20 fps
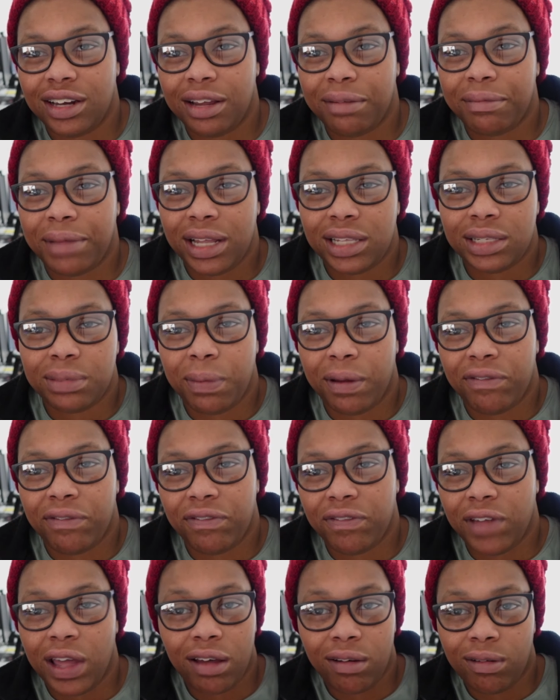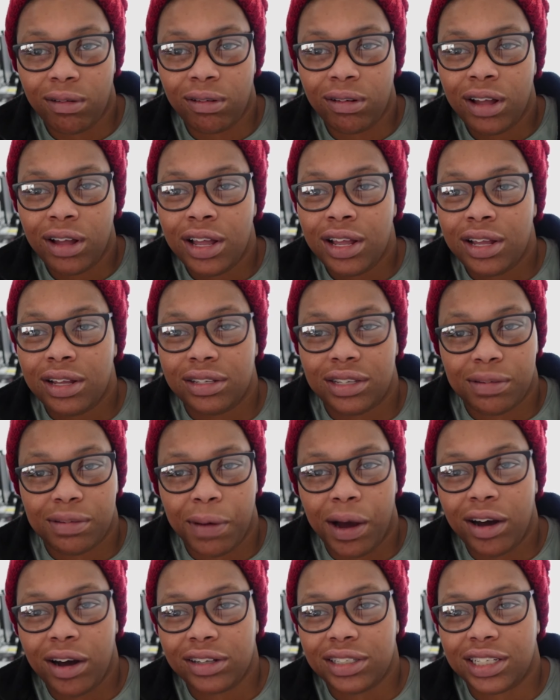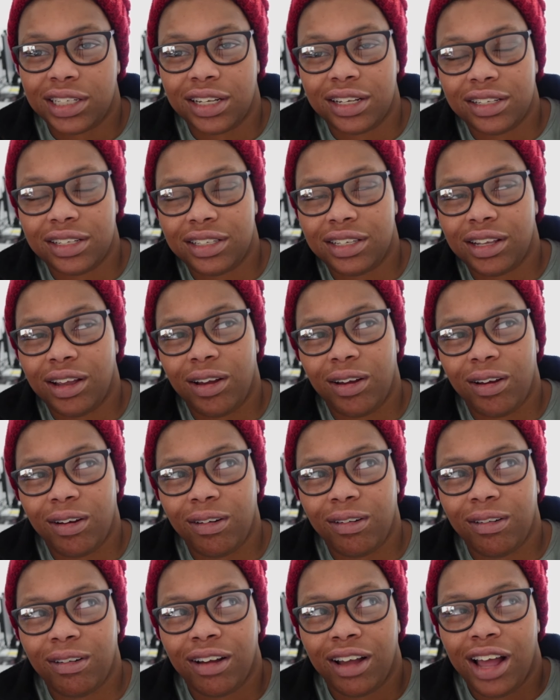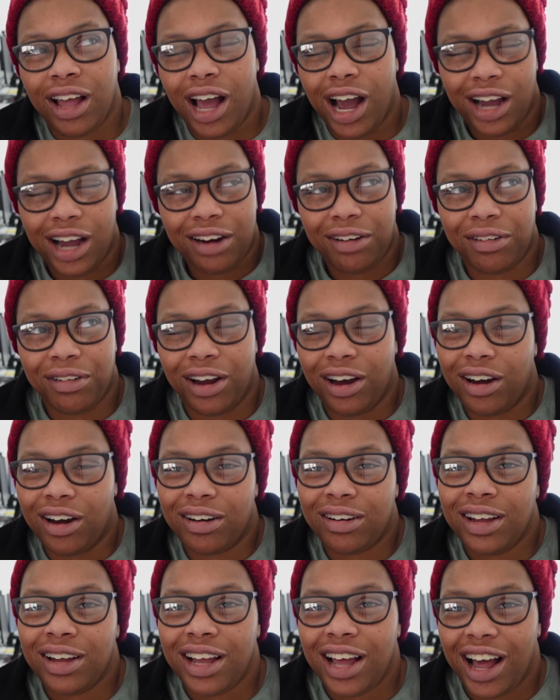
It makes me feel smarter. So I don't know.